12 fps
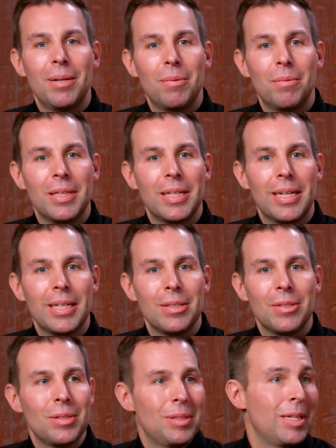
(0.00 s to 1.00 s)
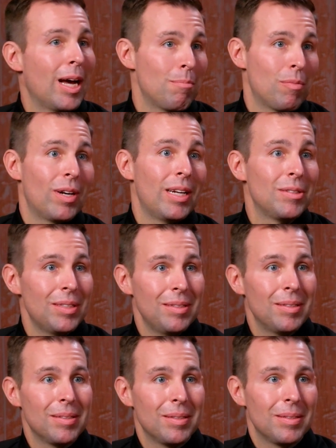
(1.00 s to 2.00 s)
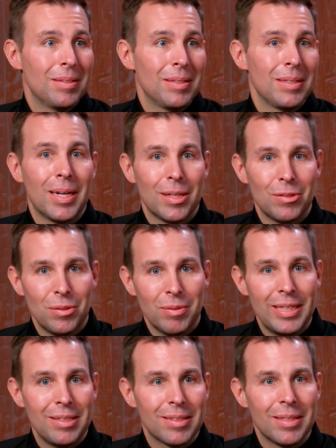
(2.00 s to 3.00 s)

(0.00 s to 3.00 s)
When that is not present, God's grace,